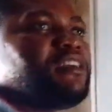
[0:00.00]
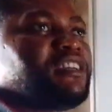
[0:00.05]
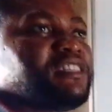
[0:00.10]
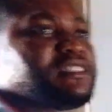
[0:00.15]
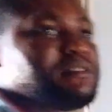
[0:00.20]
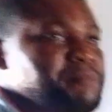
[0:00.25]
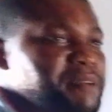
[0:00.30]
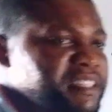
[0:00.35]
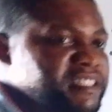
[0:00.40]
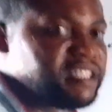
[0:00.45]

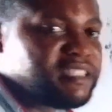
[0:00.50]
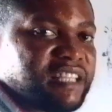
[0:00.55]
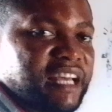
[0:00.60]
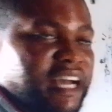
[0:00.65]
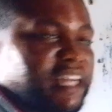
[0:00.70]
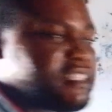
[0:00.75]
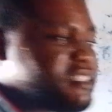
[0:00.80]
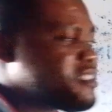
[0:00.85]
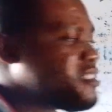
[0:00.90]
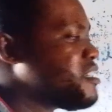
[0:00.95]
it means it
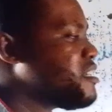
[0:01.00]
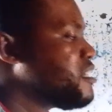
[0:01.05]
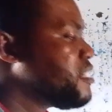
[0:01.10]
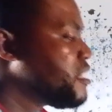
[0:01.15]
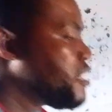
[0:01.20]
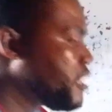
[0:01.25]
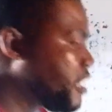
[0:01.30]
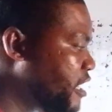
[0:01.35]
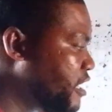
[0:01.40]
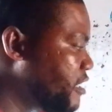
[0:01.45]
has
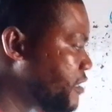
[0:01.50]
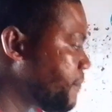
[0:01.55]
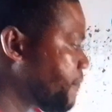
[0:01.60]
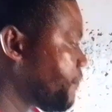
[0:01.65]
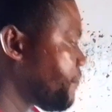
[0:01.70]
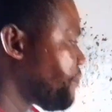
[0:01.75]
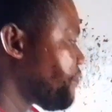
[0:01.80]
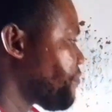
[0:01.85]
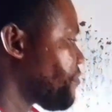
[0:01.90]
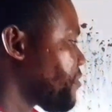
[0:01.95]
gained.
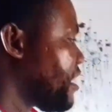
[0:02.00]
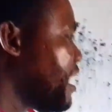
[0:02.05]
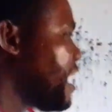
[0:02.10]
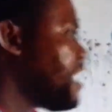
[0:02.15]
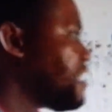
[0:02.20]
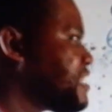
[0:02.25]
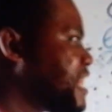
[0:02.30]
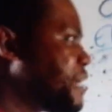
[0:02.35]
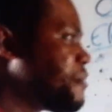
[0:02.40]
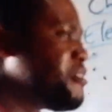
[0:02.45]

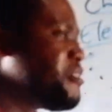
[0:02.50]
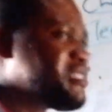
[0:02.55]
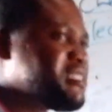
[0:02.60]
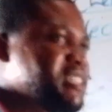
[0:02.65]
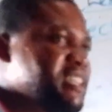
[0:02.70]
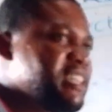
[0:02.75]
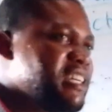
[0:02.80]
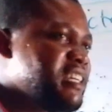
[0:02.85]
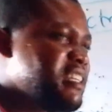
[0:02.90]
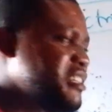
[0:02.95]
Anytime you
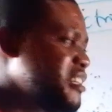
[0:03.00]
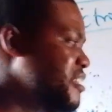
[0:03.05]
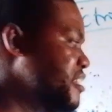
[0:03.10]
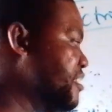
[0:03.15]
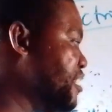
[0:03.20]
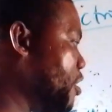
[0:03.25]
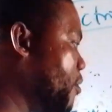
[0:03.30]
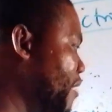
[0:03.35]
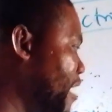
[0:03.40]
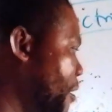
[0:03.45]
see
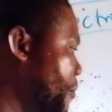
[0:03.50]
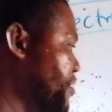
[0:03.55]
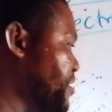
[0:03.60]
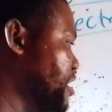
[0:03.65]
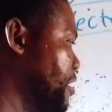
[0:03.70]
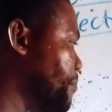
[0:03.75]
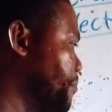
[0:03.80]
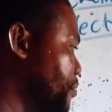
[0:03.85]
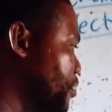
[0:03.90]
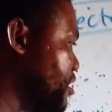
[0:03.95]
the one
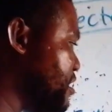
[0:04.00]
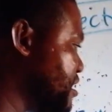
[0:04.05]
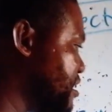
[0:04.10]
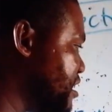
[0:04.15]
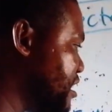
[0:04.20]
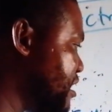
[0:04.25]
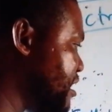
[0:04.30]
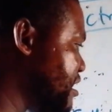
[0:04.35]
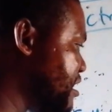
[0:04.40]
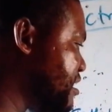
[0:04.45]
with the
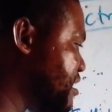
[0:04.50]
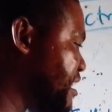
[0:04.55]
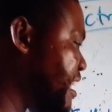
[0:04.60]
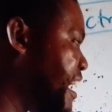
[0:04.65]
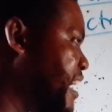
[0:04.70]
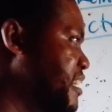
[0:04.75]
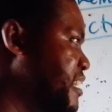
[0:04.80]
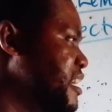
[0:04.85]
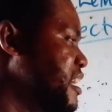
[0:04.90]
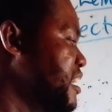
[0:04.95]
plus
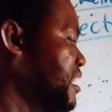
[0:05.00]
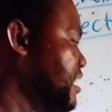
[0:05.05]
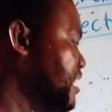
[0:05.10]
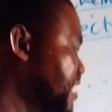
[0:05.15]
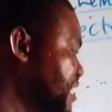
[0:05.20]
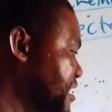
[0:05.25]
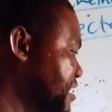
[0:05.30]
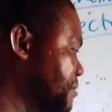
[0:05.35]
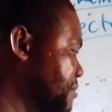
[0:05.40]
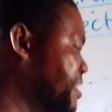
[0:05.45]
sign,
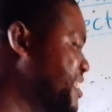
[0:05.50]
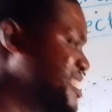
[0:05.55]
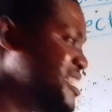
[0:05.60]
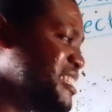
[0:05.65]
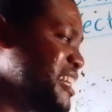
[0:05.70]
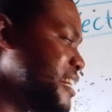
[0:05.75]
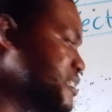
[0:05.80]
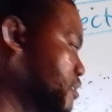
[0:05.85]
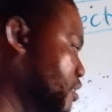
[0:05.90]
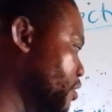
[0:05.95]
it means
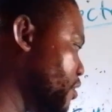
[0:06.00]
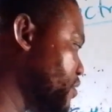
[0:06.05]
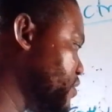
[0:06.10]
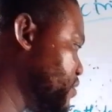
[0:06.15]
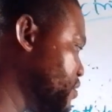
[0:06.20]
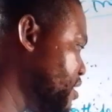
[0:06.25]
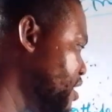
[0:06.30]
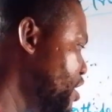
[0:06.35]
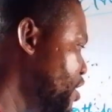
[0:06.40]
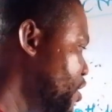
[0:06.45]
it has
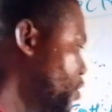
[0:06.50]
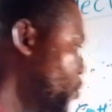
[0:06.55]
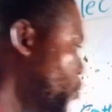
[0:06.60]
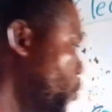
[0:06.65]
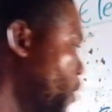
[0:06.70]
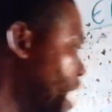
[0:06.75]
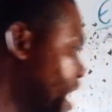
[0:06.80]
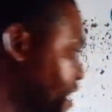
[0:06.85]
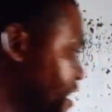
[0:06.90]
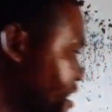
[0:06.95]
lost.
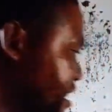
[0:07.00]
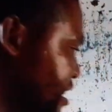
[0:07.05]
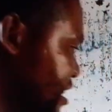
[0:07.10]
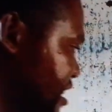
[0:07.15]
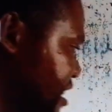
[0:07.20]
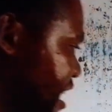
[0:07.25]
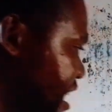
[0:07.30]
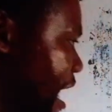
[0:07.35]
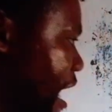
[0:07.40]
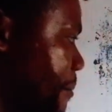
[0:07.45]
When
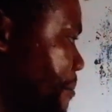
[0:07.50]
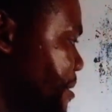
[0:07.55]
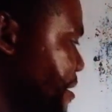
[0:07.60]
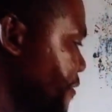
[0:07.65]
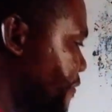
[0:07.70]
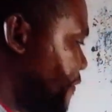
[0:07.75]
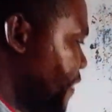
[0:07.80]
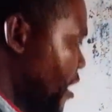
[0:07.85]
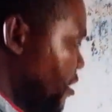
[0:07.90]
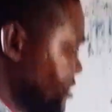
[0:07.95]
they are
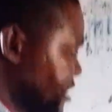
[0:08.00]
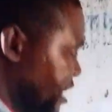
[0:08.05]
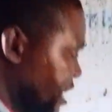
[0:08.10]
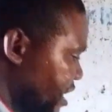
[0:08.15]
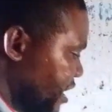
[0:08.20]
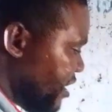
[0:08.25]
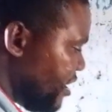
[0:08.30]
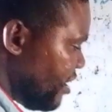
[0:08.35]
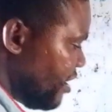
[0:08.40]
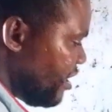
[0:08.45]
being found
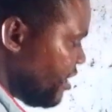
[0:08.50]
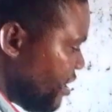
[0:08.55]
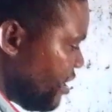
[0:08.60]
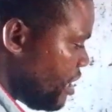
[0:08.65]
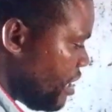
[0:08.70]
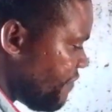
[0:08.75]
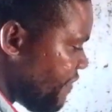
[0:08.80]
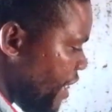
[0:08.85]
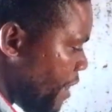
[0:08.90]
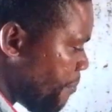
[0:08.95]
here,
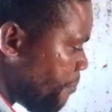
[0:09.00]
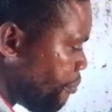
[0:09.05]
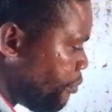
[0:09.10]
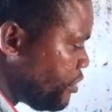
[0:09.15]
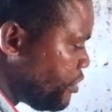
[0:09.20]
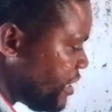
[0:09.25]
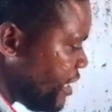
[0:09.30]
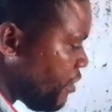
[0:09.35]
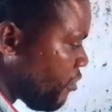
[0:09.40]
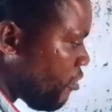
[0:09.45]
if I
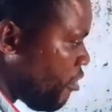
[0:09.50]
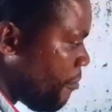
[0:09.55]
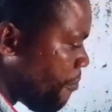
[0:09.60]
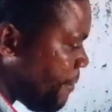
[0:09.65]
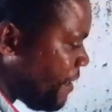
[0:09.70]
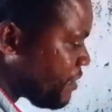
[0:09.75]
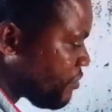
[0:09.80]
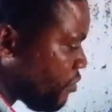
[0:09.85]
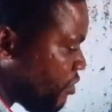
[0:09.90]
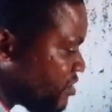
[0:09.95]
put a
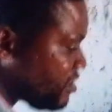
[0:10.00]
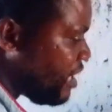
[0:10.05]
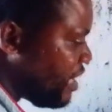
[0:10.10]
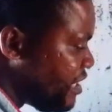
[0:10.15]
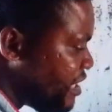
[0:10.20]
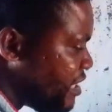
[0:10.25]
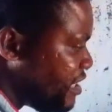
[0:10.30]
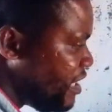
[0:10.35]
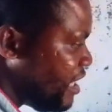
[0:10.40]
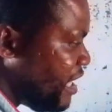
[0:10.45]
compound
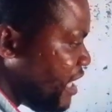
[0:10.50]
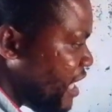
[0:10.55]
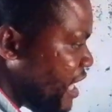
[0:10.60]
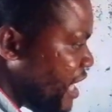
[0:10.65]
containing